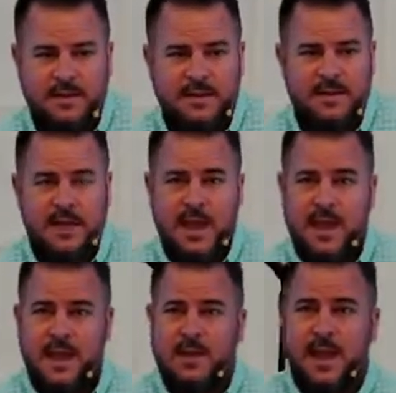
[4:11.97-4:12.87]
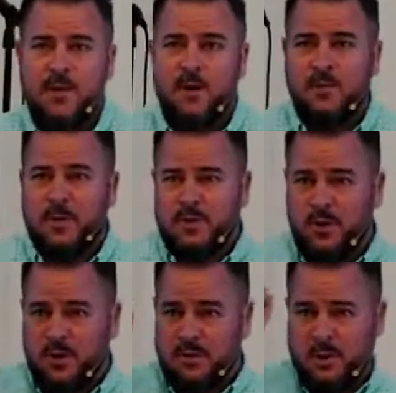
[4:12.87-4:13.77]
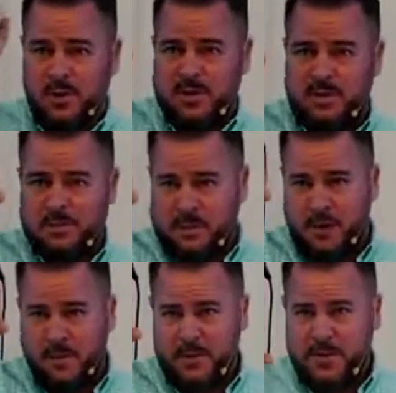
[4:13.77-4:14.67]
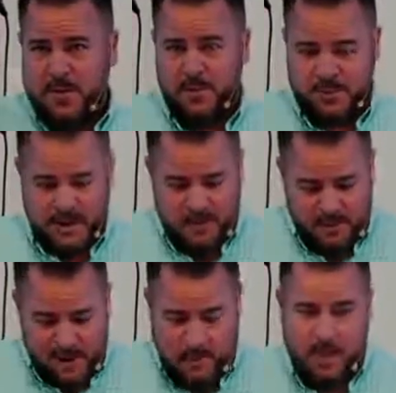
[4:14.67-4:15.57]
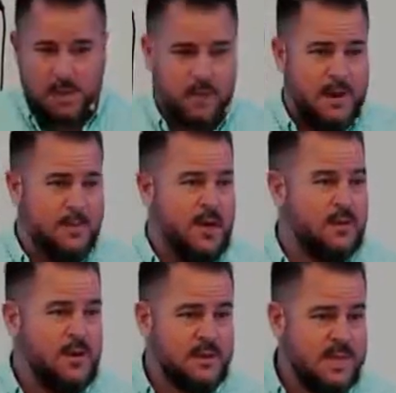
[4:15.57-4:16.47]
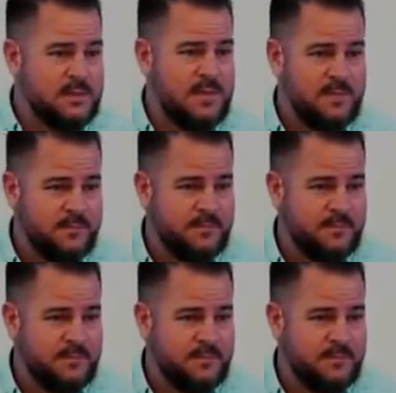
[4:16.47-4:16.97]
And I don't know if those words are really small on the screen up there or in my Bible, but I'm having a hard time seeing them.